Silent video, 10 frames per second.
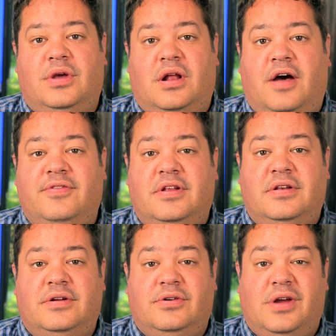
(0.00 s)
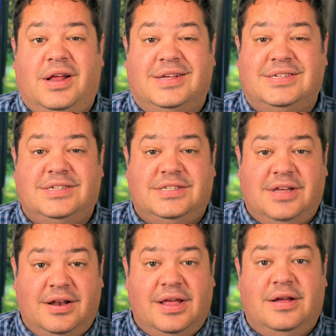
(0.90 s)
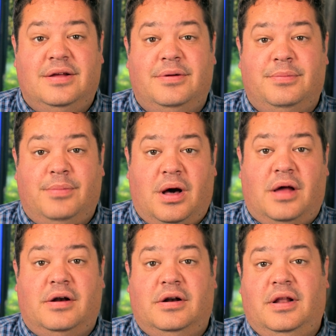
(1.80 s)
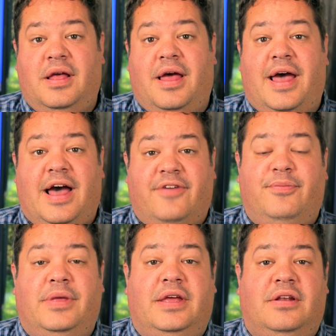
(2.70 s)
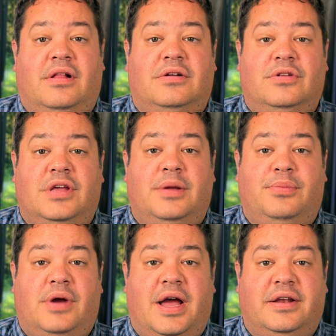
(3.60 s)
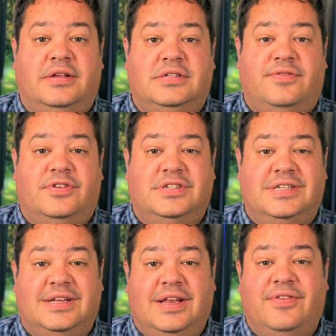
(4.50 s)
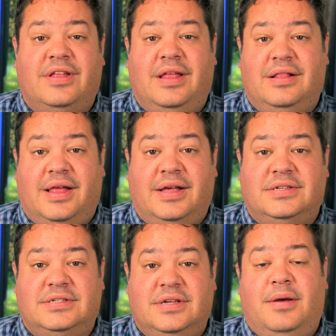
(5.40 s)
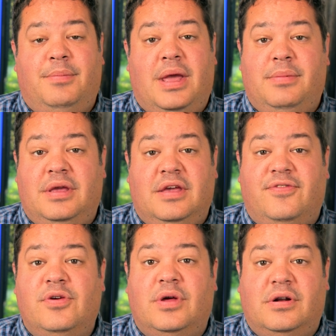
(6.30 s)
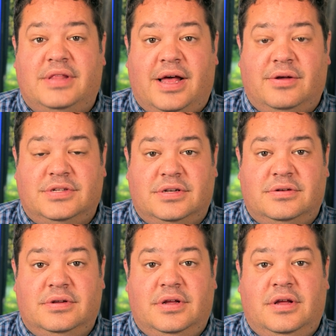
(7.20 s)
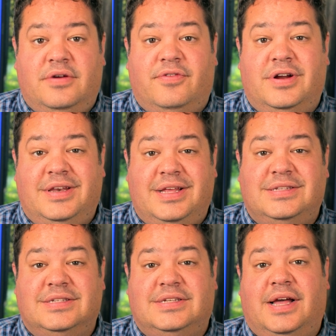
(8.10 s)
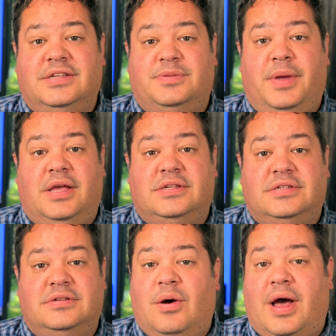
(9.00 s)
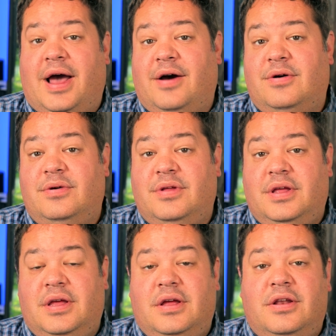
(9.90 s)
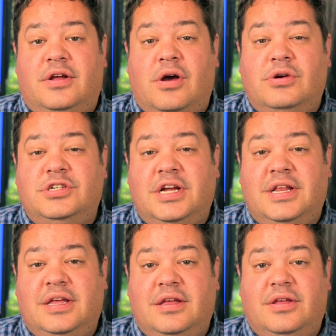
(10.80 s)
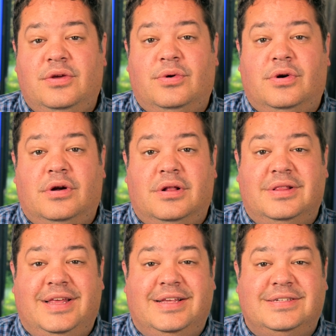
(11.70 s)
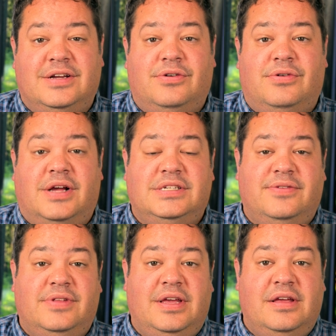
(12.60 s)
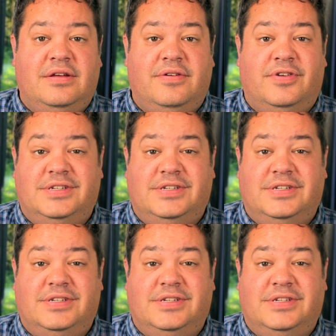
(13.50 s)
can often create a stunning, modern, $500,000 looking practice for significantly less, maybe a few $100,000 for a decent sized space. How? Negotiating your lease aggressively for